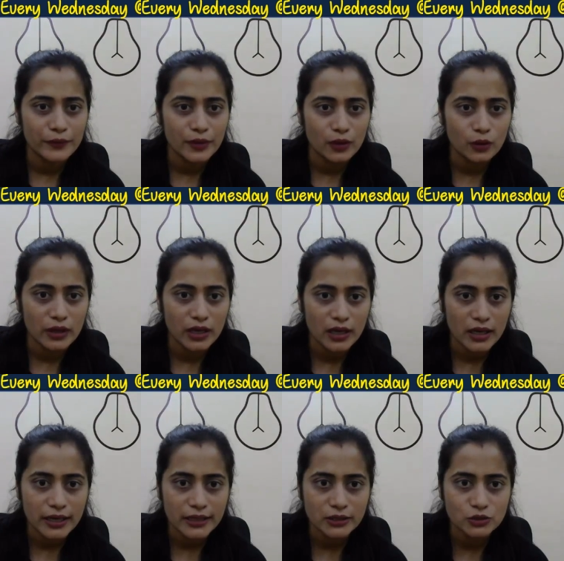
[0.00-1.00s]

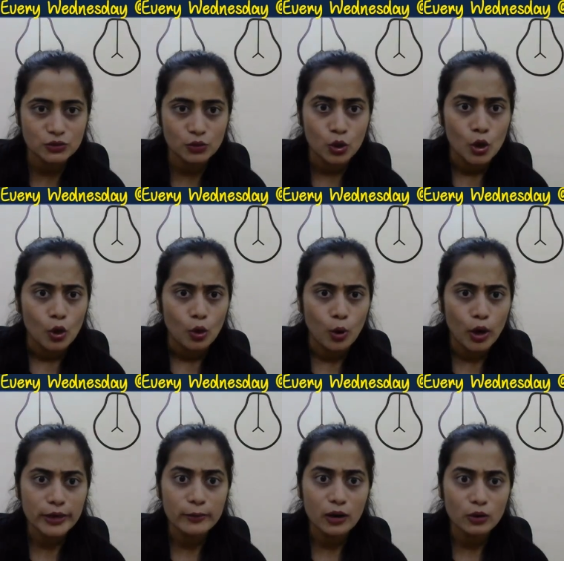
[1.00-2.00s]
Okay, so what
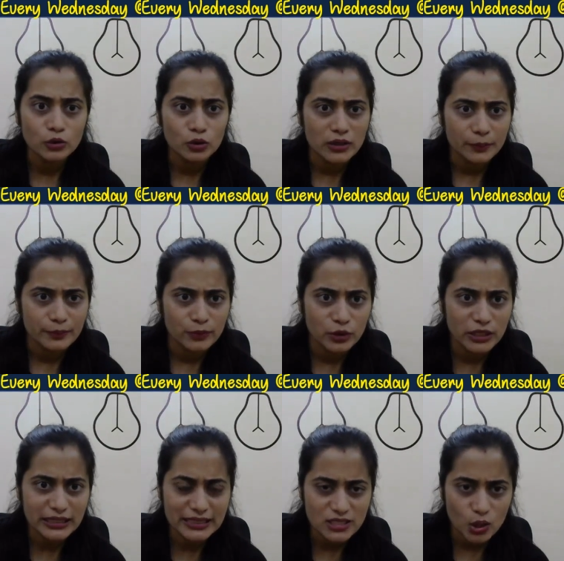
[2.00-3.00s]
about, okay,
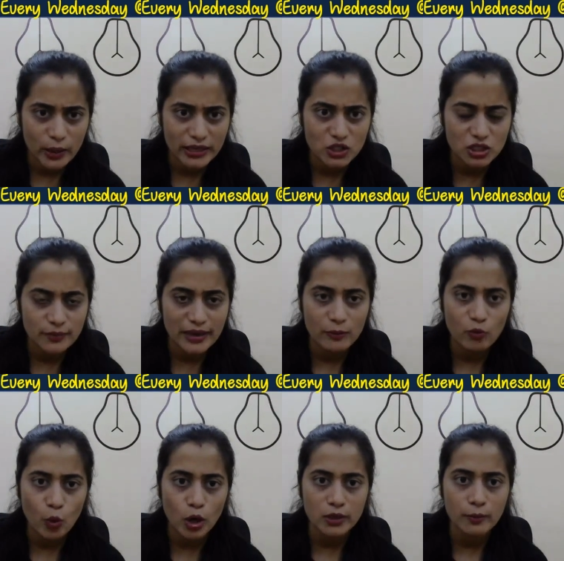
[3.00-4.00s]
Puneet has a question, ma'am,
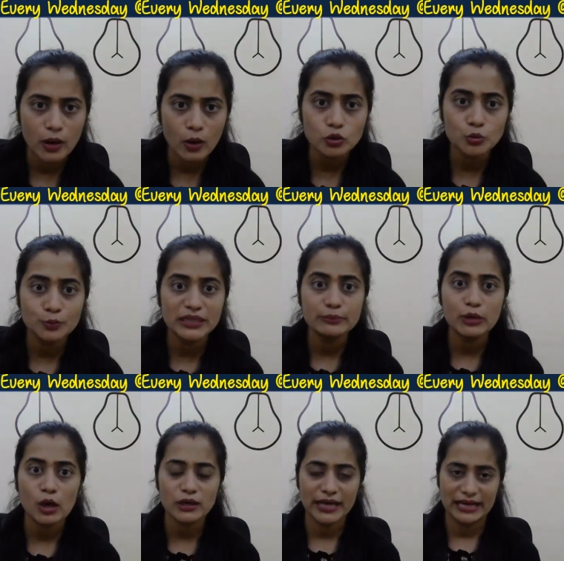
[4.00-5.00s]
what about P
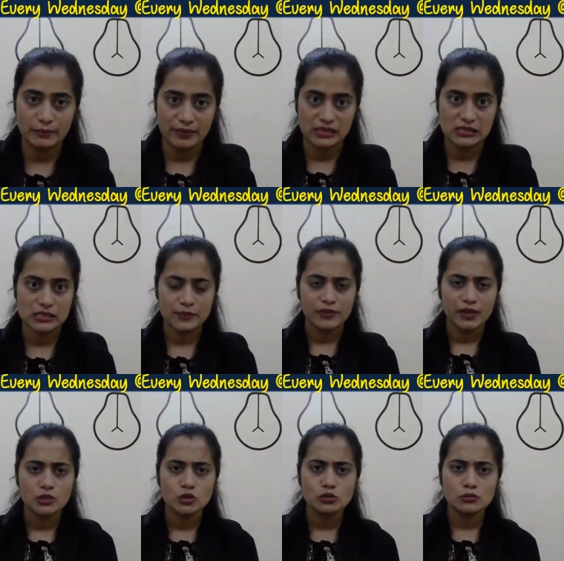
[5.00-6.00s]
block elements?
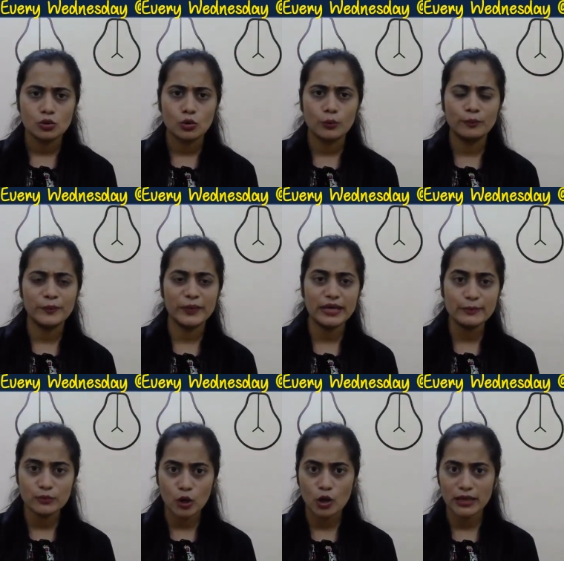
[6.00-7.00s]
So P
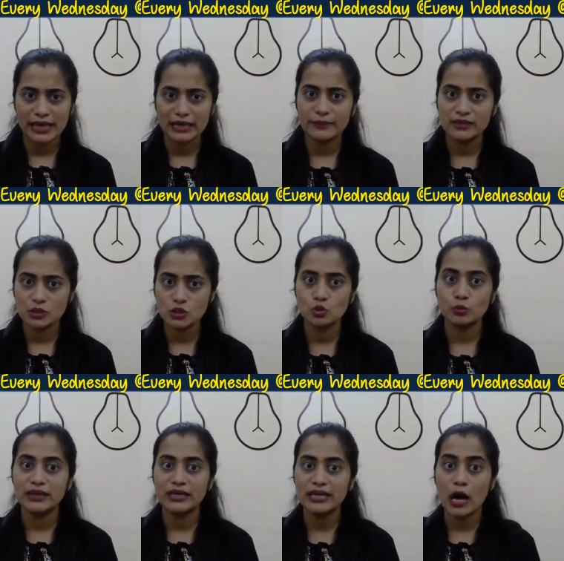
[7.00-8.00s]
block elements, you
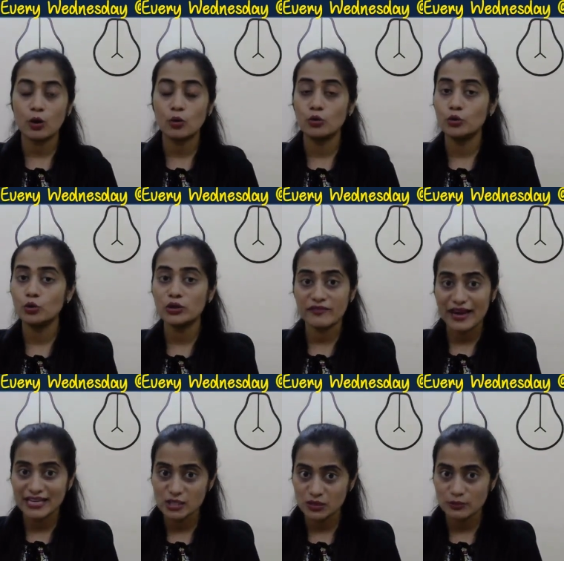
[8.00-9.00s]
mean how do you
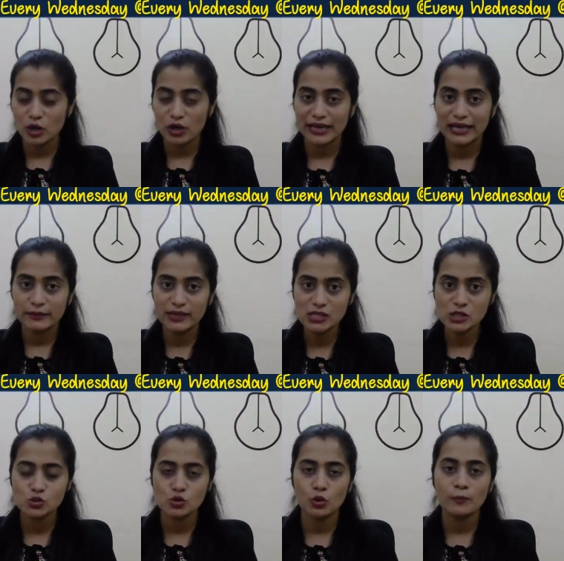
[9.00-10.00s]
revise P block elements?
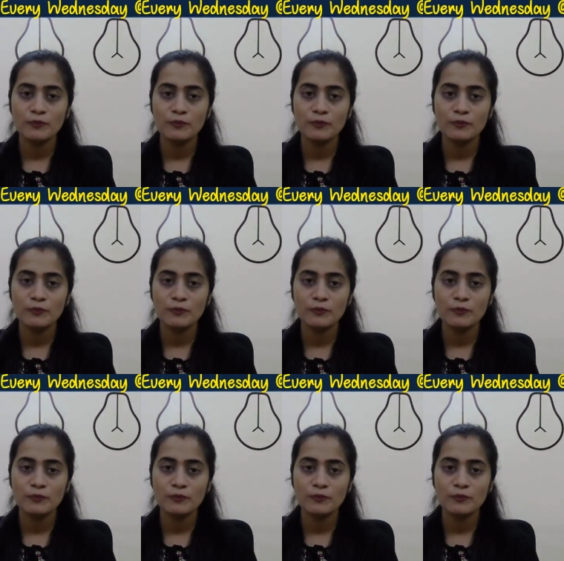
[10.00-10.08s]
So